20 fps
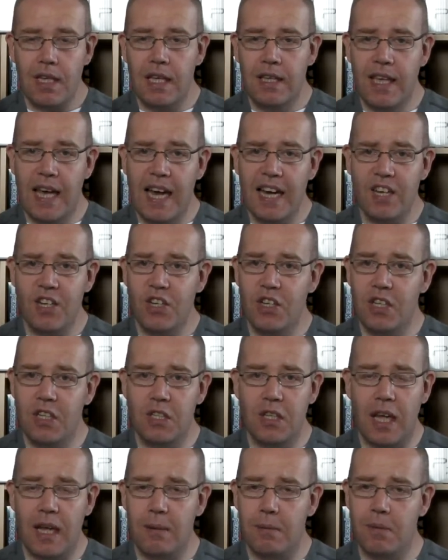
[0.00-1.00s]
The action is
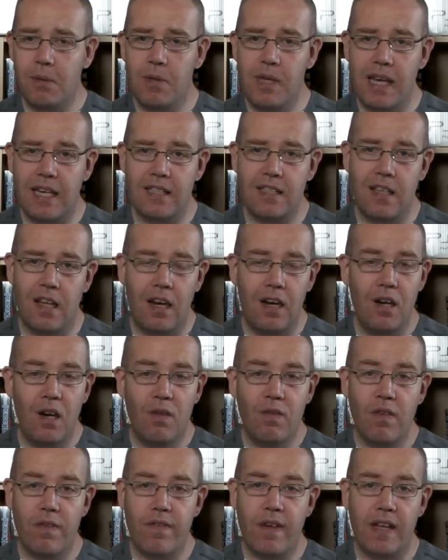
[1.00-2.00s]
absolutely excellent. I
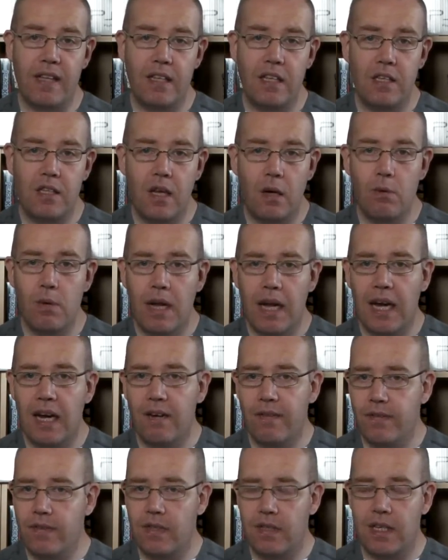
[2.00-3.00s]
love the fact that you don't
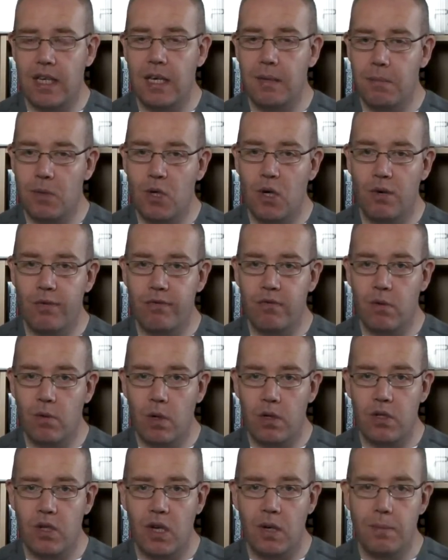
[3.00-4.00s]
have to keep cover all
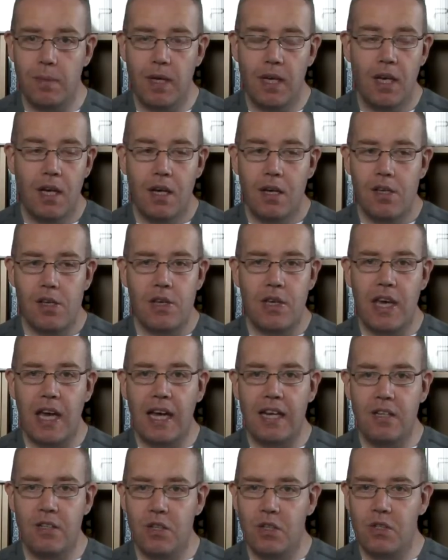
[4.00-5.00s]
the time. You
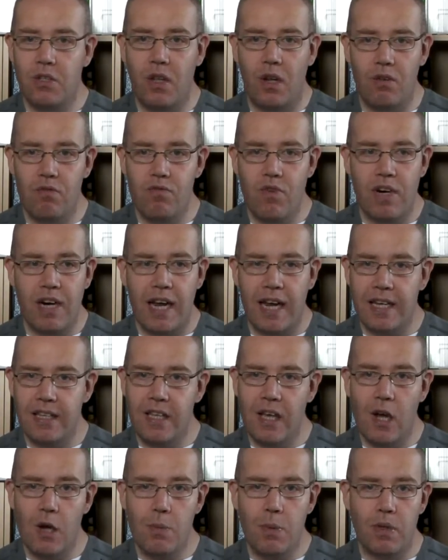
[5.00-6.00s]
can just like run out in
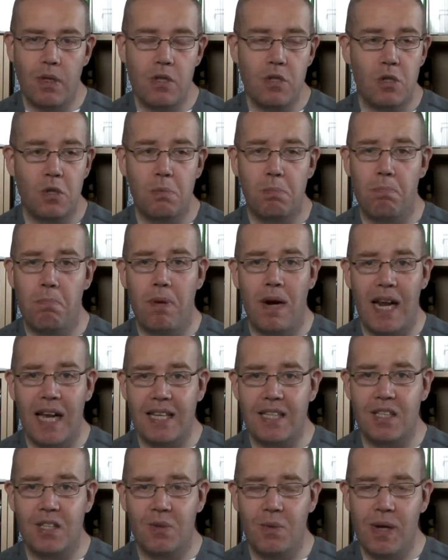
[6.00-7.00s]
the open and just
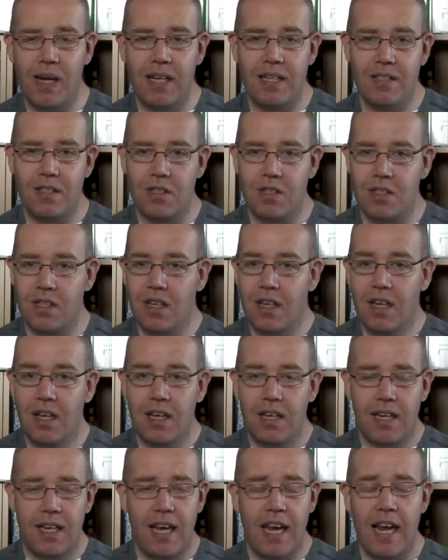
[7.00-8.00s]
blast away and just
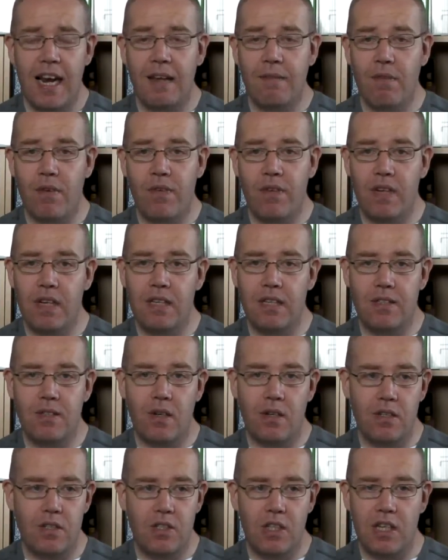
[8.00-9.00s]
kill everything in
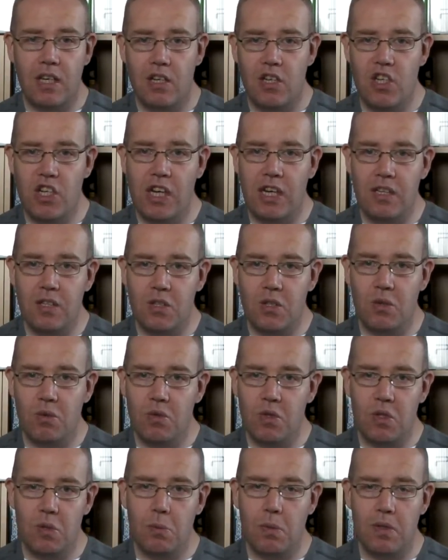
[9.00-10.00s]
sight, stick a chainsaw
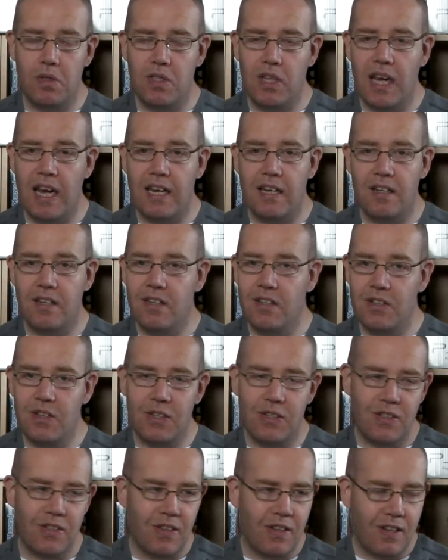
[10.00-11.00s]
in someone's head, and it's
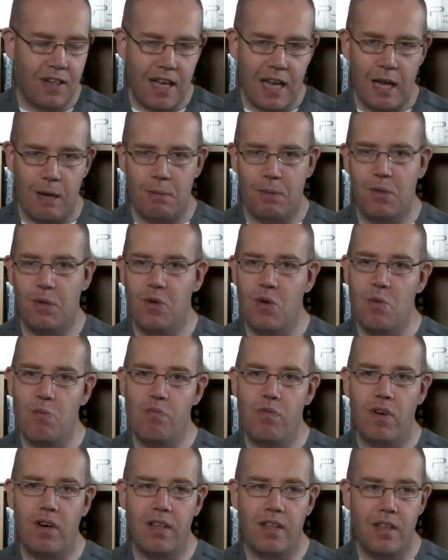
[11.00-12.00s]
just absolutely
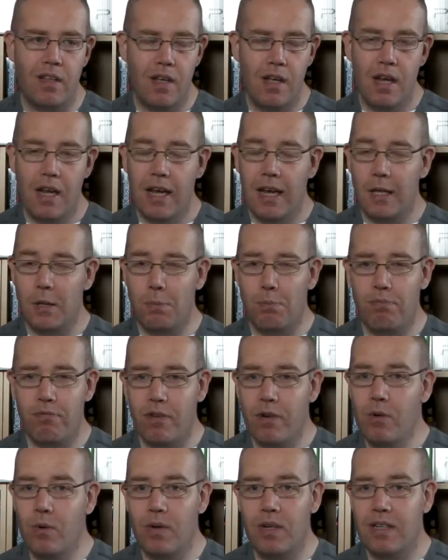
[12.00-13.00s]
brilliant. It's
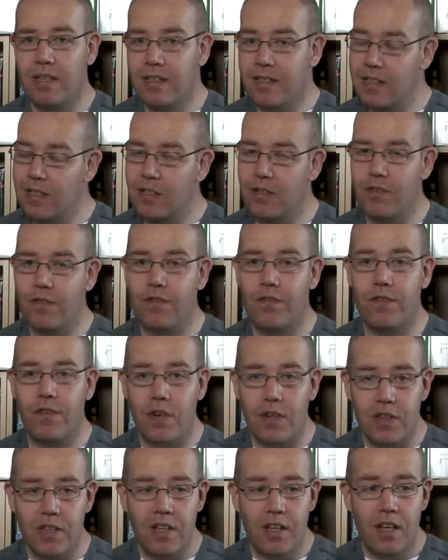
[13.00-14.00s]
brutal and it's
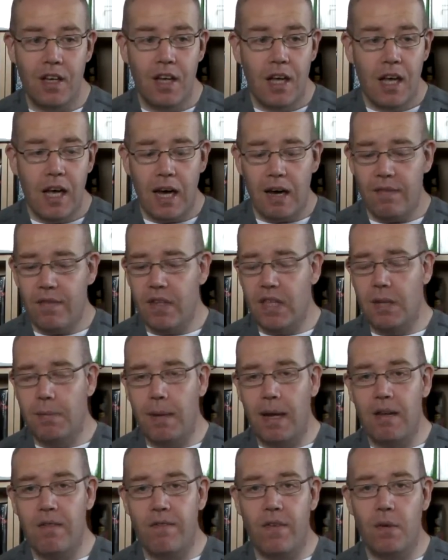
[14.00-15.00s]
fun. I think the
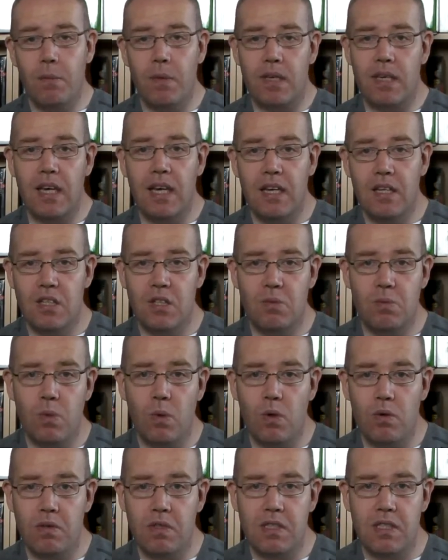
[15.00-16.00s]
main thing with Gears of
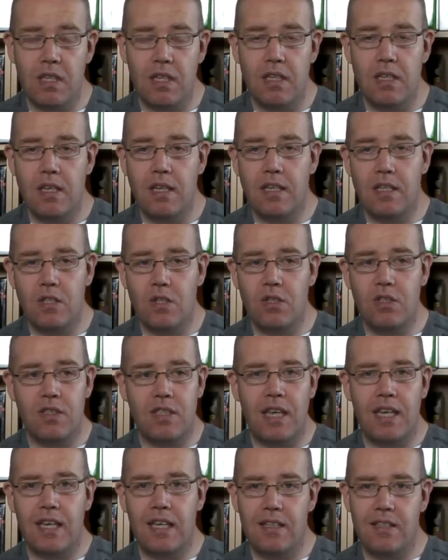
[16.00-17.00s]
War is that it doesn't
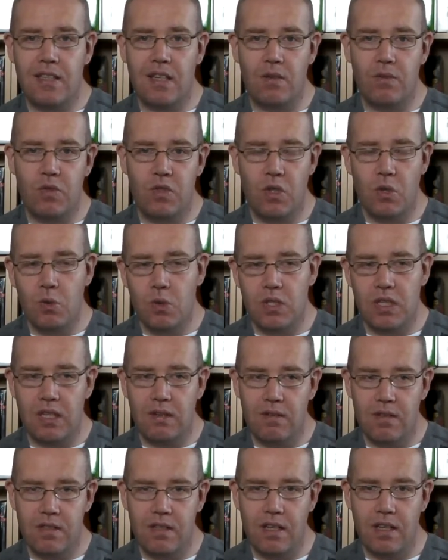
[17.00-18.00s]
take itself too
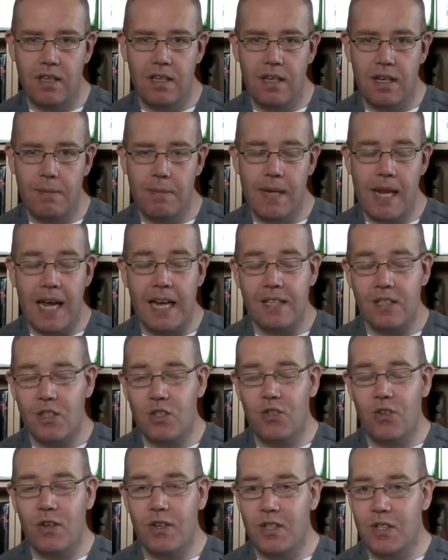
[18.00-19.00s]
seriously. I mean, it has
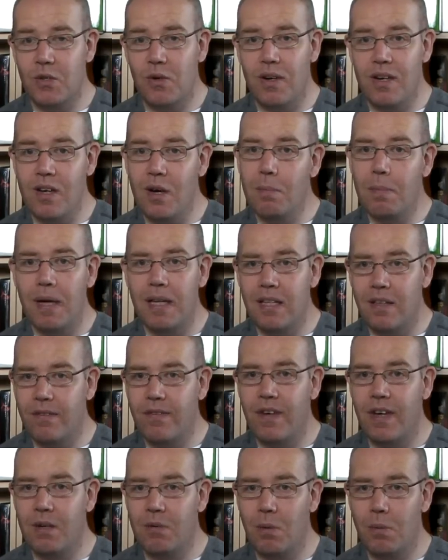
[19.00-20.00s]
tried to a little bit in the
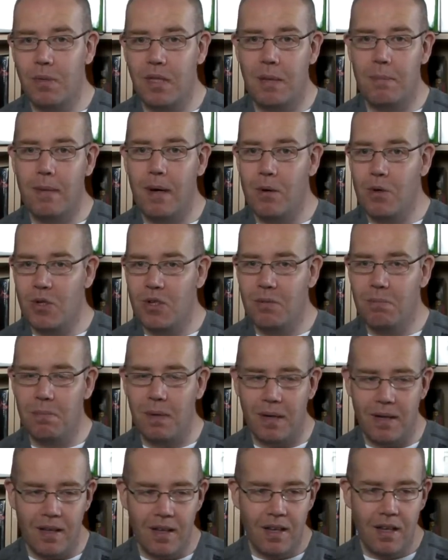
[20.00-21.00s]
third one with the emotion,
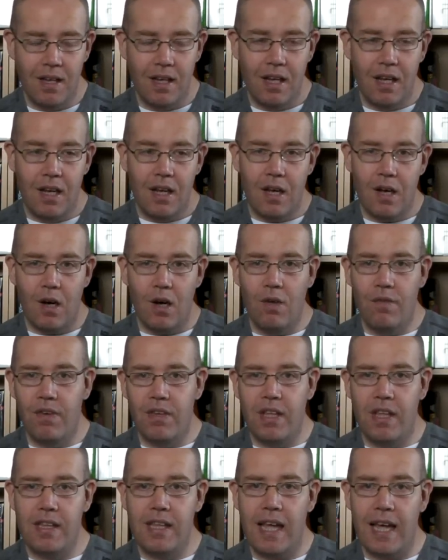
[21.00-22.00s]
but other
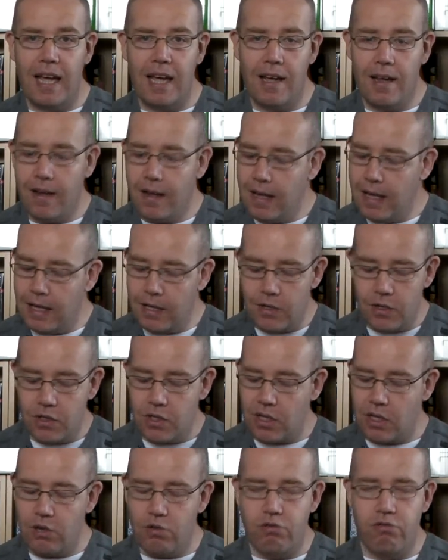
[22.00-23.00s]
than that, it's just
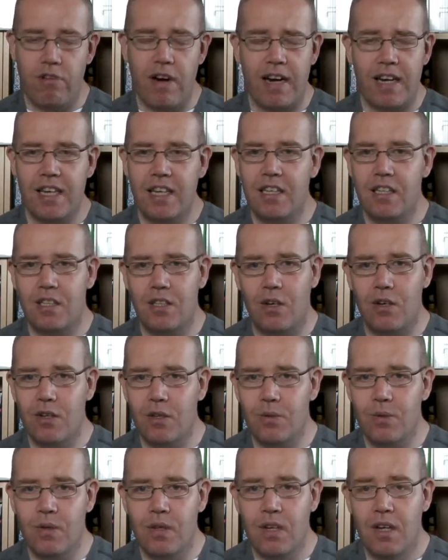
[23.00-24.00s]
a cracking
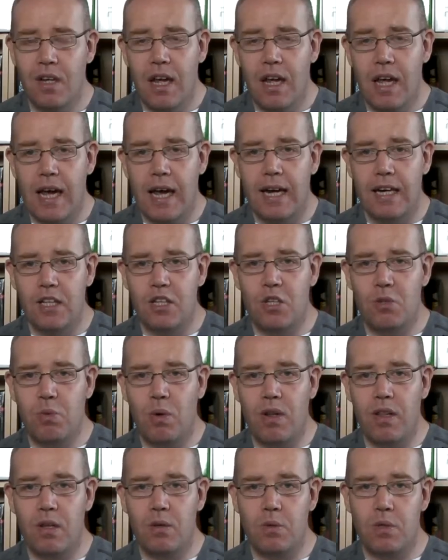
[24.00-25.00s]
title. And it's just
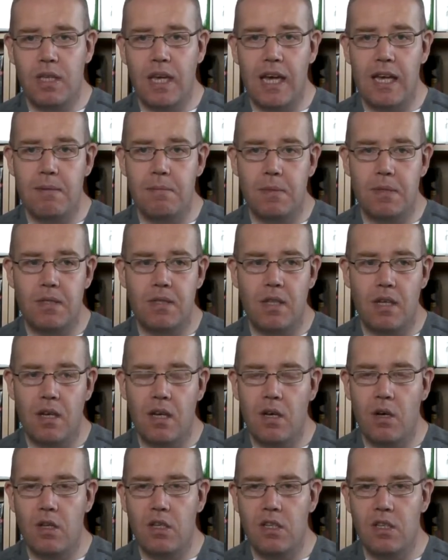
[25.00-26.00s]
one of those games
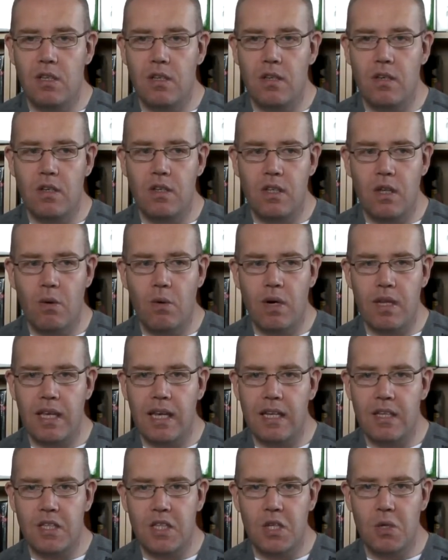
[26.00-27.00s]
that you don't want to
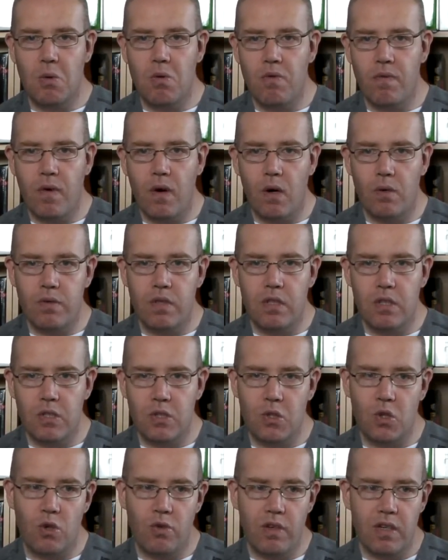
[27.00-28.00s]
get too involved in the
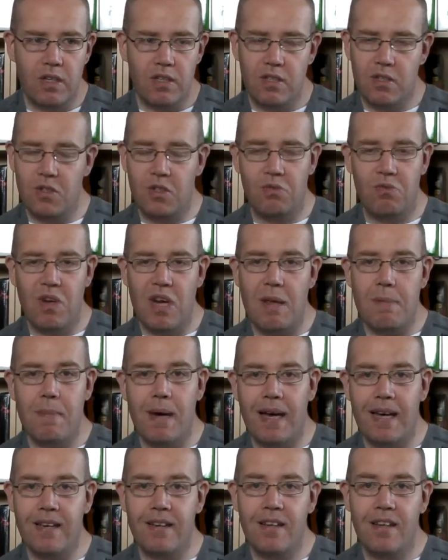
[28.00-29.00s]
story because it doesn't really
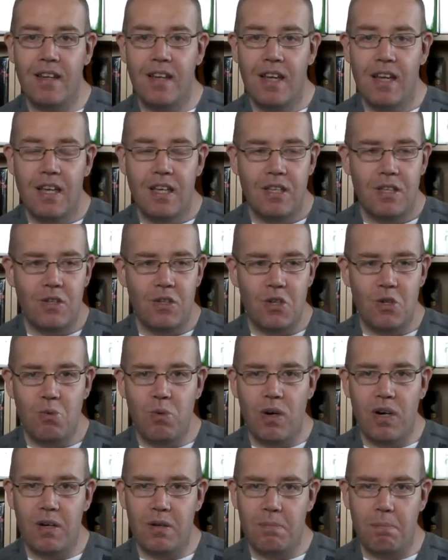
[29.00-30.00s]
matter. You just
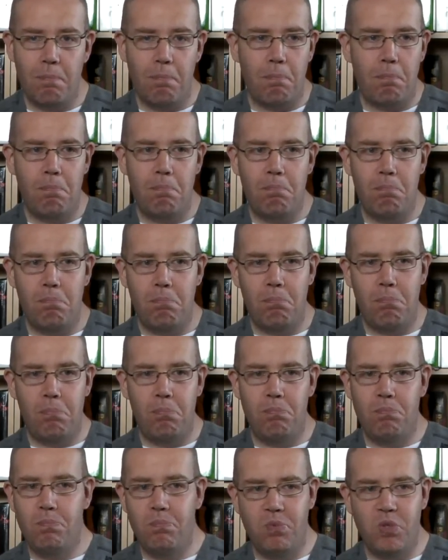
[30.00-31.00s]
want to
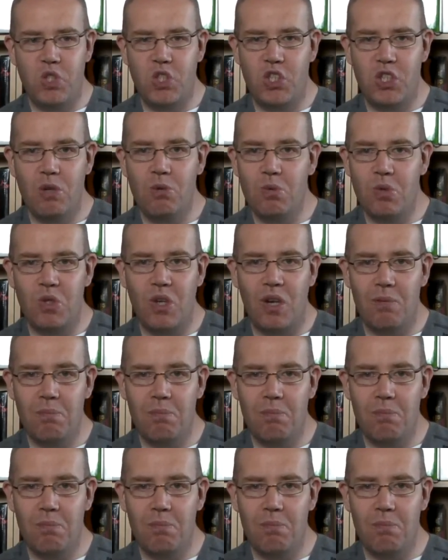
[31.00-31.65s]
shoot